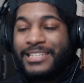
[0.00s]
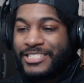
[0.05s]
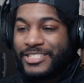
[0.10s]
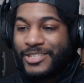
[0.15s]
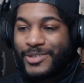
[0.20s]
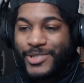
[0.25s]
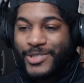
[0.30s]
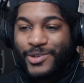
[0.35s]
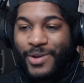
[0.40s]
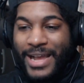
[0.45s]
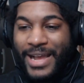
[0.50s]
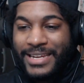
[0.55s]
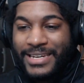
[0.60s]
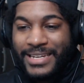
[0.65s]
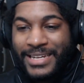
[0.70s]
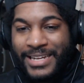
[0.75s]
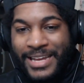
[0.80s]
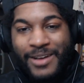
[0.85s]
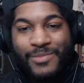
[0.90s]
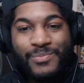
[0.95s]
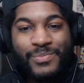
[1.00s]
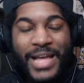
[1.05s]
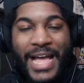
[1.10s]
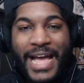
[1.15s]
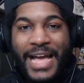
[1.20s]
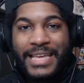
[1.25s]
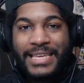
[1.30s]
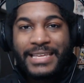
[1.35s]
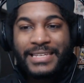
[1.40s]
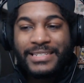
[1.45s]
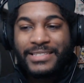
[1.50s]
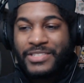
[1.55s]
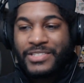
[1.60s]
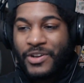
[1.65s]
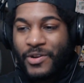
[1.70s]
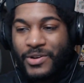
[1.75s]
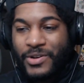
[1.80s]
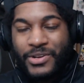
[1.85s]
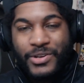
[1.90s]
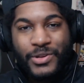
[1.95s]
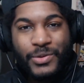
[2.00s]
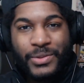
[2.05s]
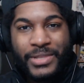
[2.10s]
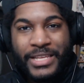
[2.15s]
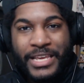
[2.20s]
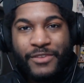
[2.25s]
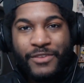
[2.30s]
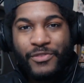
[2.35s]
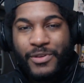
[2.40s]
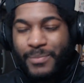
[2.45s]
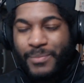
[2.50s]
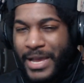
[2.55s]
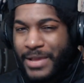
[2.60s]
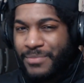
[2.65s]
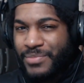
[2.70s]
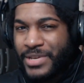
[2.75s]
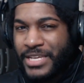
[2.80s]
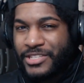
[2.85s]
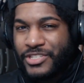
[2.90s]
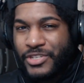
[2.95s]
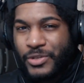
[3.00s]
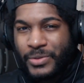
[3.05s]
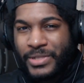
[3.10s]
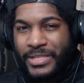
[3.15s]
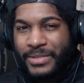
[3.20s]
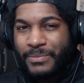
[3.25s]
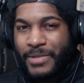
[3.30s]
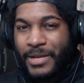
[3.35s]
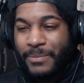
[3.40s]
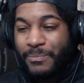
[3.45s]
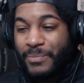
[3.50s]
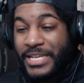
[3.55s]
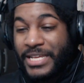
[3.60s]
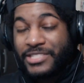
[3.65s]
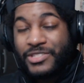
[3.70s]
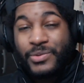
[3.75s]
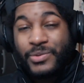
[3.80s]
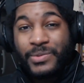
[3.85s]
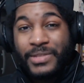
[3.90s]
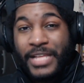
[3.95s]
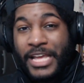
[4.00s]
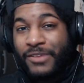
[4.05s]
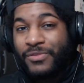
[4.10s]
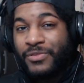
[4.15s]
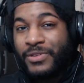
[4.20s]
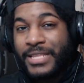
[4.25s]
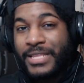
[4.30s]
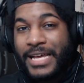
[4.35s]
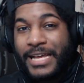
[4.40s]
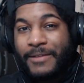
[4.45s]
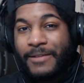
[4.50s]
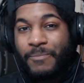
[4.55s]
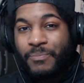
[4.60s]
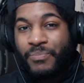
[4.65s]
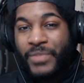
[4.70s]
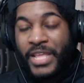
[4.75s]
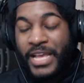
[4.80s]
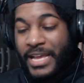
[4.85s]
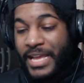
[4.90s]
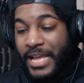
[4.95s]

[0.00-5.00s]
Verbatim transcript: So trying to come back and turn a new leaf, it might be a, too, a bit too late for that.